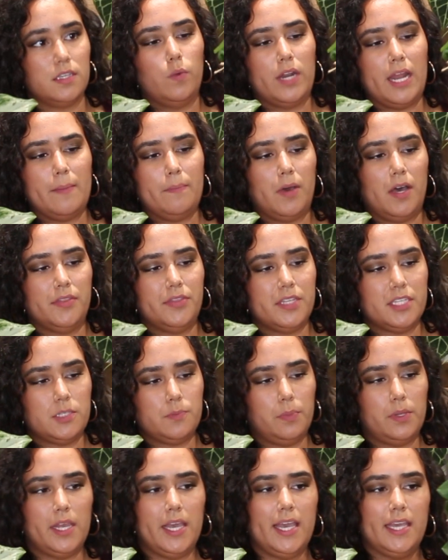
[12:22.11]
When I bought this
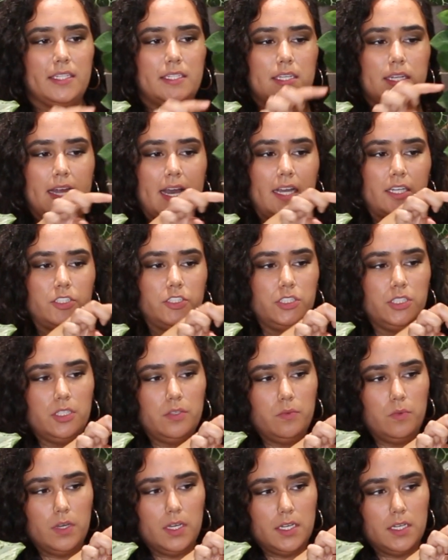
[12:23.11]
plant, it
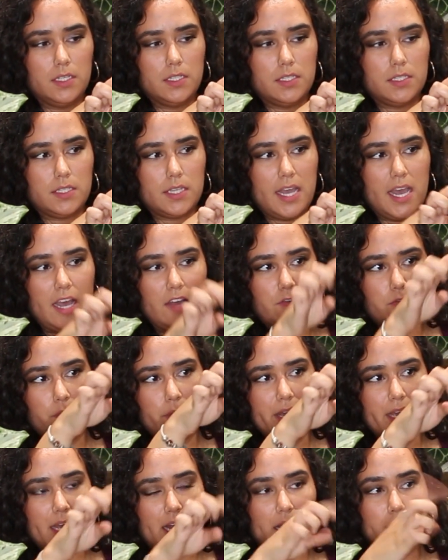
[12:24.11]
actually was
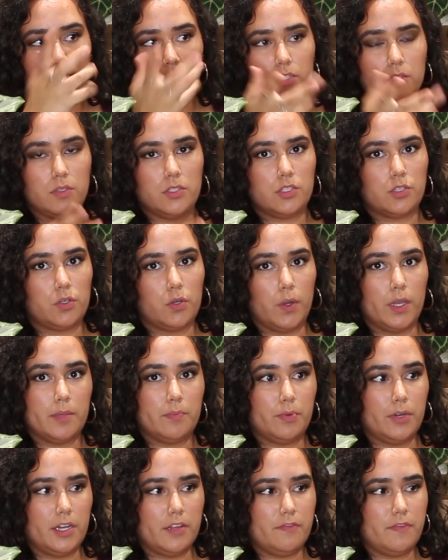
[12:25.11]
halfway up, so it's
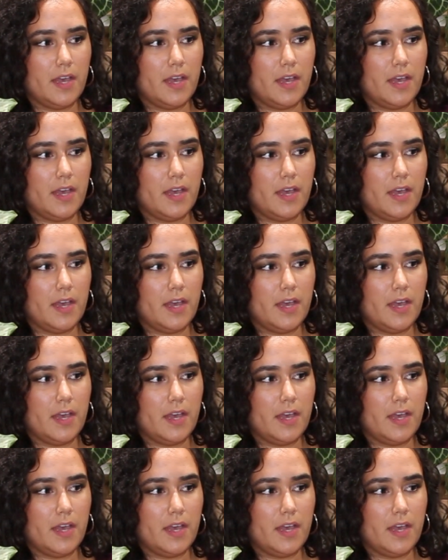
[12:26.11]
growing pretty